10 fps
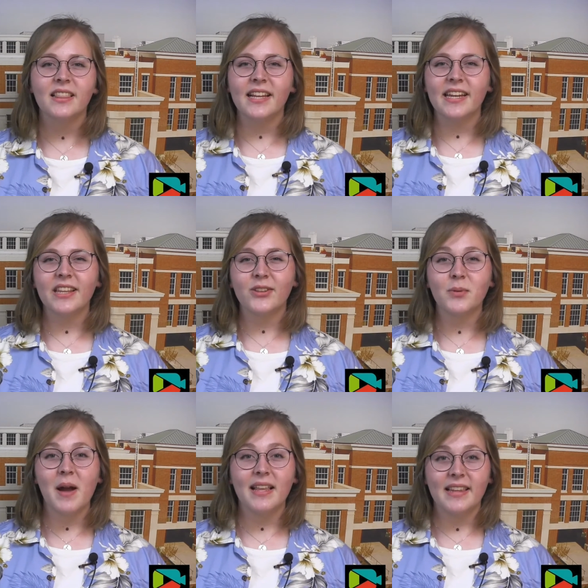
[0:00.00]
Leading
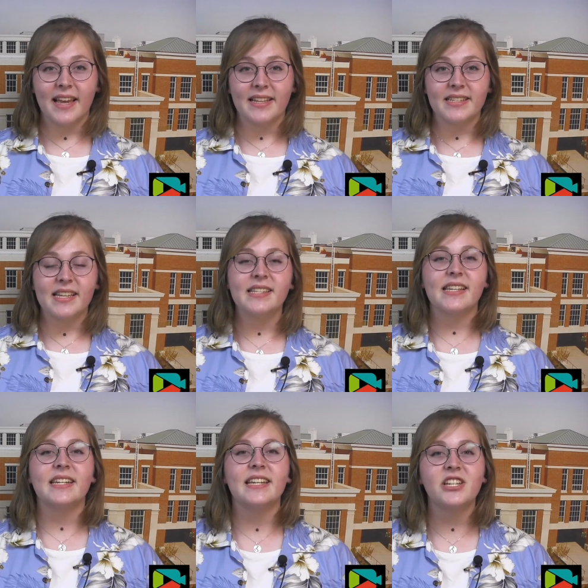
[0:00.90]
Through My Lens
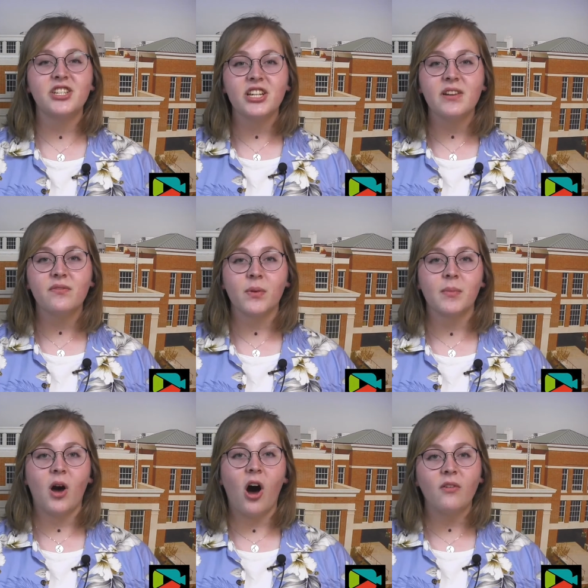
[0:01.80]
is an initiative
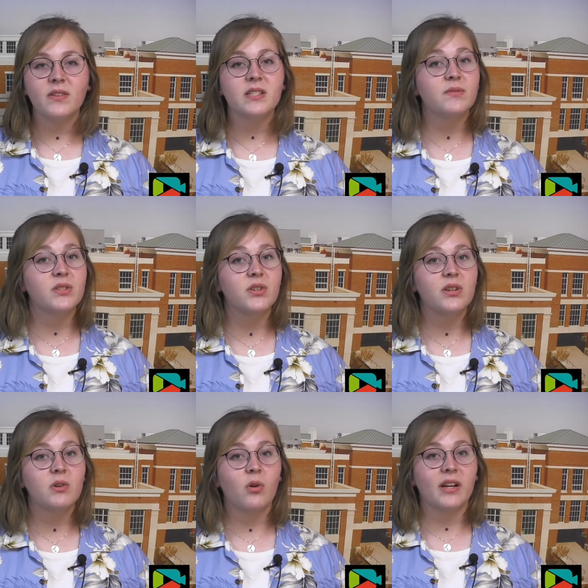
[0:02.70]
from the Office of
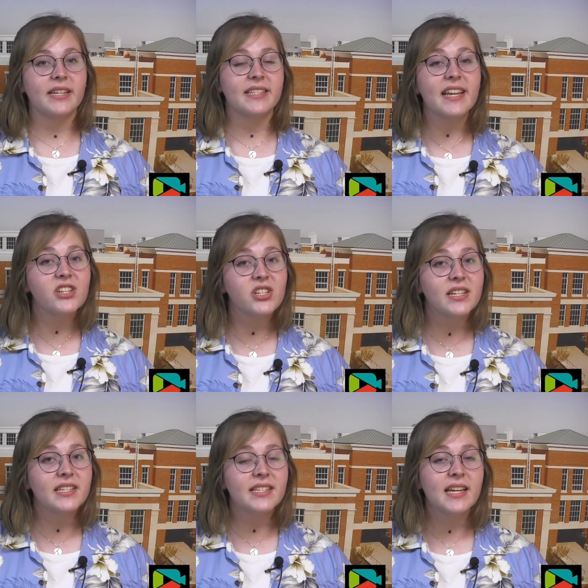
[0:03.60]
Student
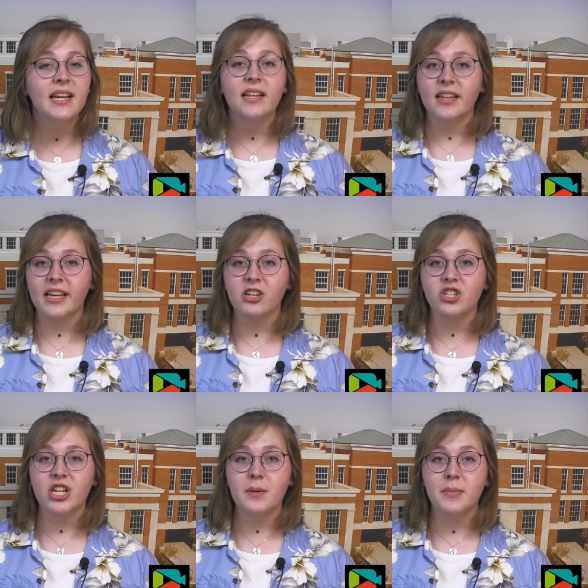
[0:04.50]
Organizations,
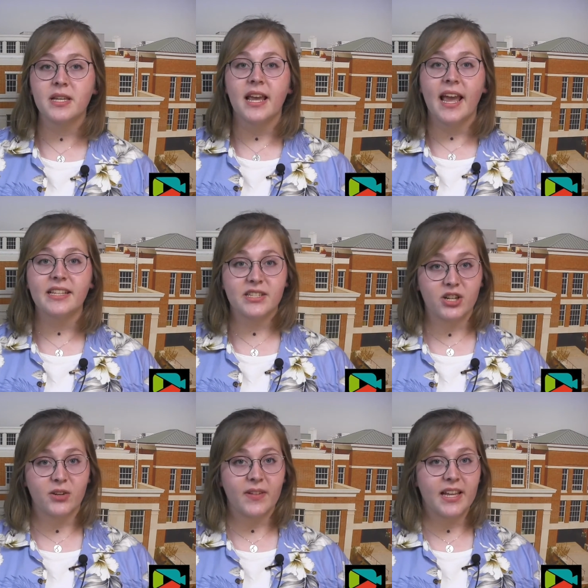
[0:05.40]
Leadership, and
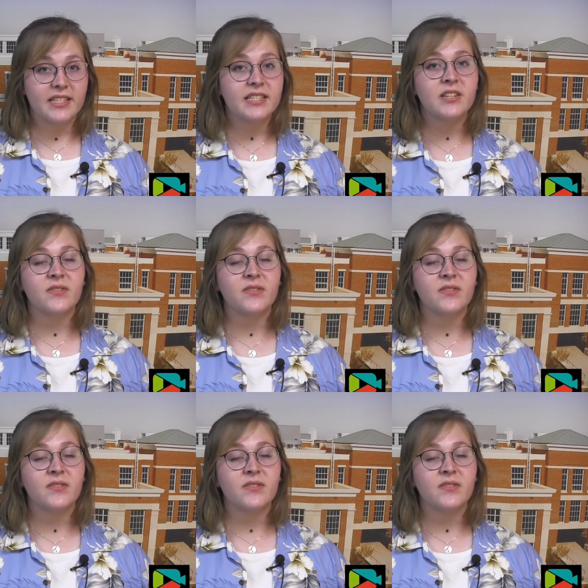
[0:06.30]
Service